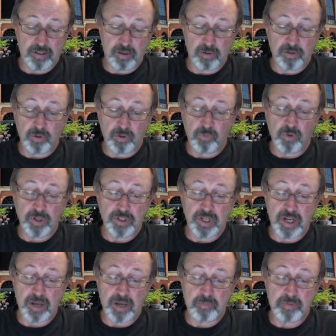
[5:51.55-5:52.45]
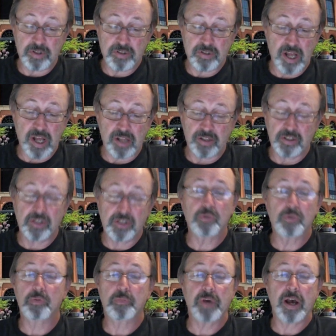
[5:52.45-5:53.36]
the, the one that I've been telling
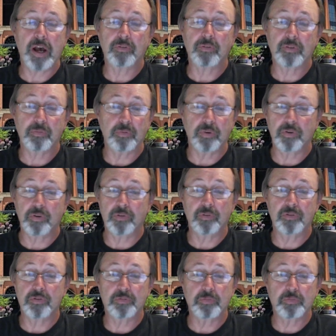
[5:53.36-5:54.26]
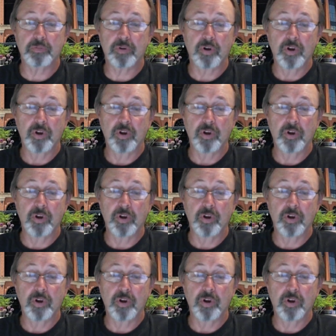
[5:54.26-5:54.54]
you about, who's